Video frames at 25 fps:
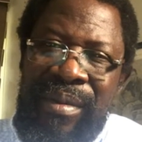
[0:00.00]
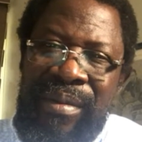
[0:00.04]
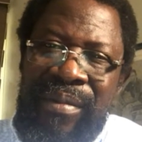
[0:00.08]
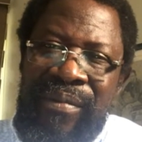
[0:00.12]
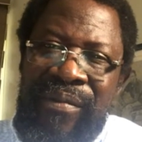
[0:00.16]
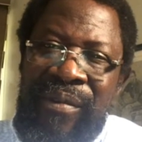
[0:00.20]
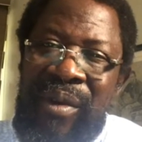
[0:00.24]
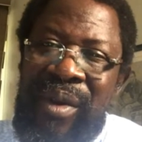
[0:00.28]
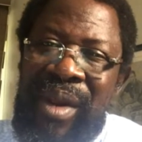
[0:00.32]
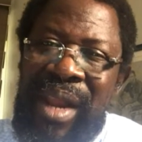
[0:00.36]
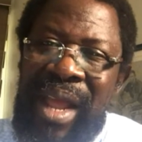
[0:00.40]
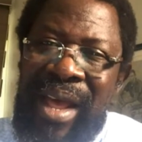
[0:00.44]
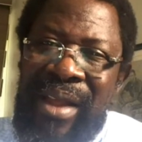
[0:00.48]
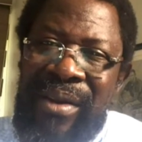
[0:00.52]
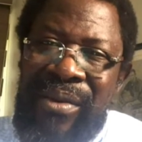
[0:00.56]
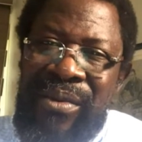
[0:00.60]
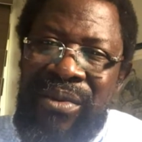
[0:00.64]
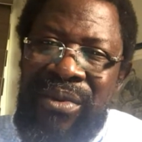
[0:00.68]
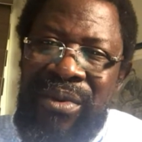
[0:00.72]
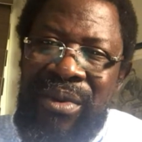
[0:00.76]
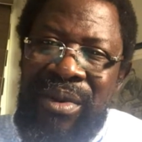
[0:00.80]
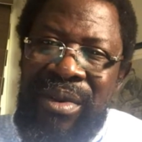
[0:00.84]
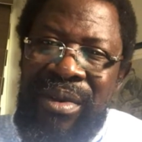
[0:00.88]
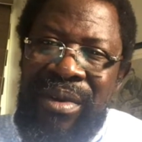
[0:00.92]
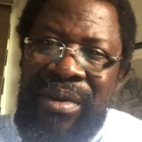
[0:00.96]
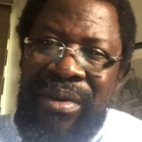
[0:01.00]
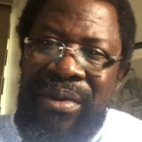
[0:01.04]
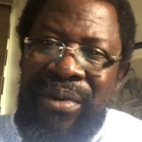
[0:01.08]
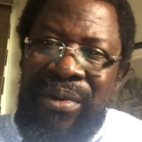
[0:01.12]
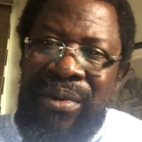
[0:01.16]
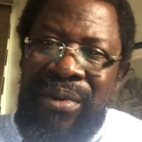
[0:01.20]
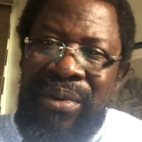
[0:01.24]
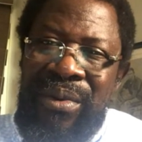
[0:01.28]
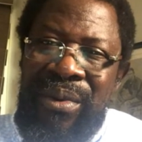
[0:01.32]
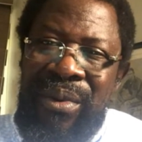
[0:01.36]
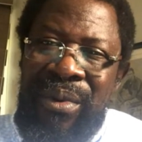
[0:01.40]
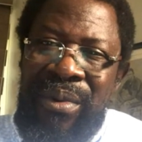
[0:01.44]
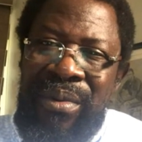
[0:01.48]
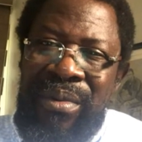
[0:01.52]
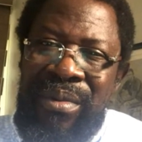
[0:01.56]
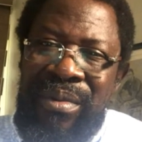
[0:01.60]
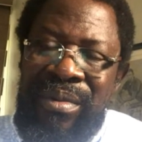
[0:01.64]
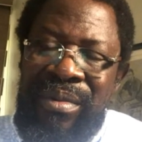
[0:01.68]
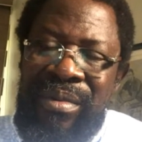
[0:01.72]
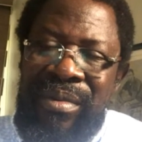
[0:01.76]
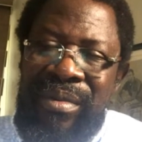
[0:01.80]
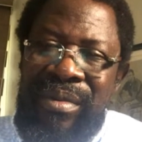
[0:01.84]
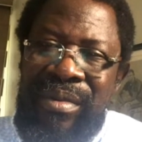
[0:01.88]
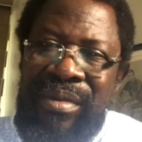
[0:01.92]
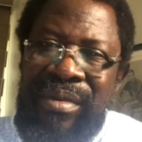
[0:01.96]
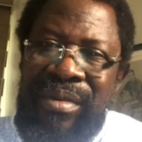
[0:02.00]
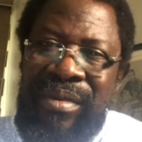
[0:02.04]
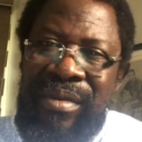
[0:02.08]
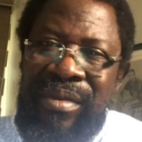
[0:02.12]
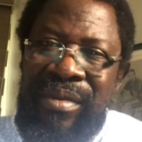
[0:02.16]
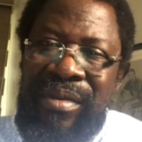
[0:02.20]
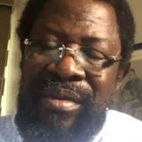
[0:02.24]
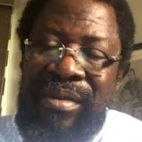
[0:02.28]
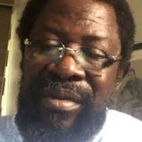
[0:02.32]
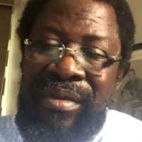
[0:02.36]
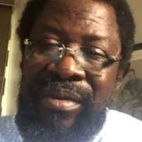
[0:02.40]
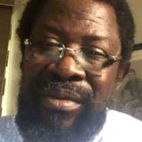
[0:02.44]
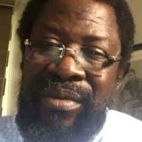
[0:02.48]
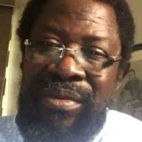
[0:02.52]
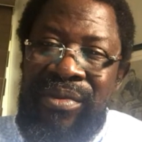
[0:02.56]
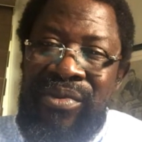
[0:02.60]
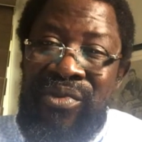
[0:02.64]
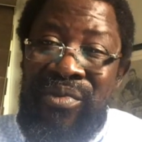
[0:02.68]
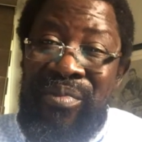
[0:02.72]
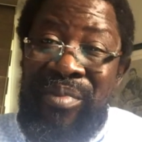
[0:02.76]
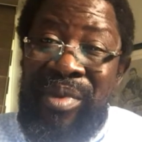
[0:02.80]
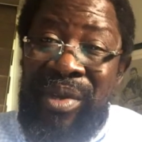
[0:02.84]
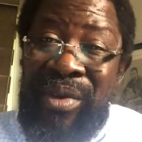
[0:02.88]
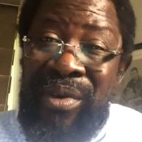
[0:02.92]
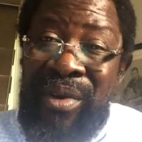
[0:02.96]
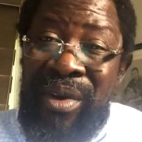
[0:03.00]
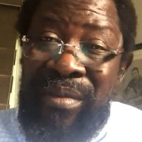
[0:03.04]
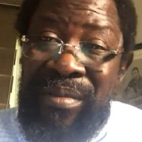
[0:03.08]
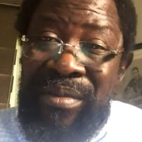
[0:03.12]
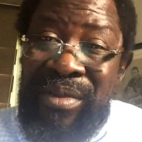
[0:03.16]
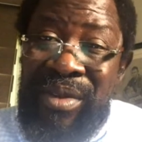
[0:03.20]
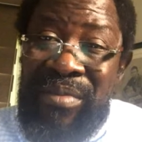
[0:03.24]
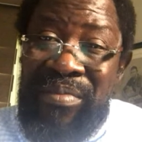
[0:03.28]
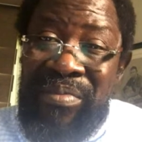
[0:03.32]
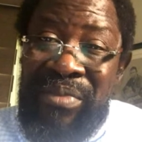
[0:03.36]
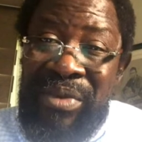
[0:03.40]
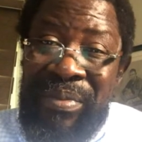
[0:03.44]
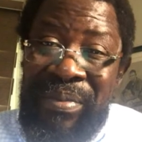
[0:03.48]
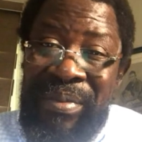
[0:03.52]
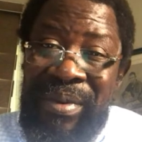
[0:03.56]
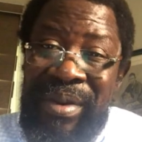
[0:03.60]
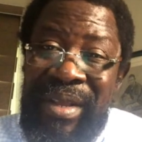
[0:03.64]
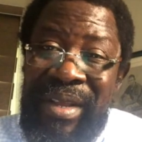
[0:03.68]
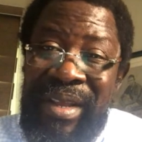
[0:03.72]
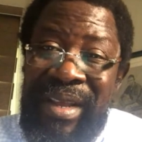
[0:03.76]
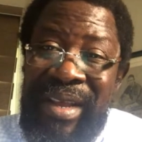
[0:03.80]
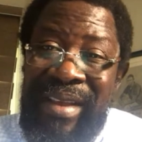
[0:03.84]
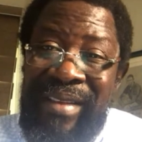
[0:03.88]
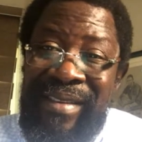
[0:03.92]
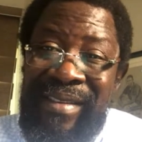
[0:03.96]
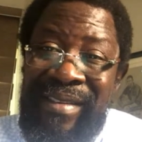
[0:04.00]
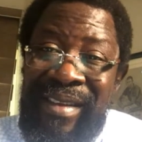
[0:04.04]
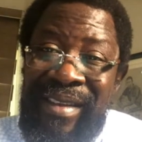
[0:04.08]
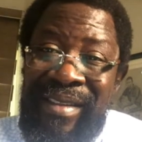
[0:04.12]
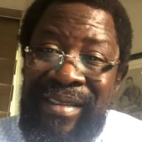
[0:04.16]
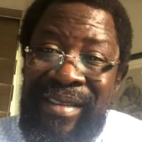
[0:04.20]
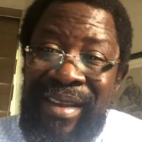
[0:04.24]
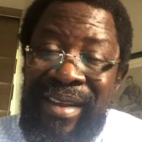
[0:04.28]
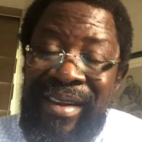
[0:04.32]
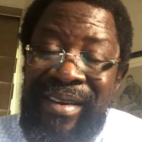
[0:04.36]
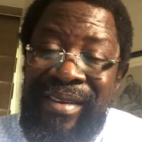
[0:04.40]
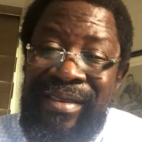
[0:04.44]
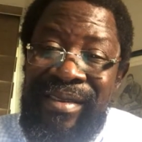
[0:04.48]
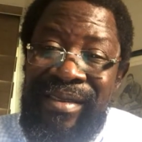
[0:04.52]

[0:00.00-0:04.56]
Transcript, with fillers: for Lalu Girioko to become the biblical Satan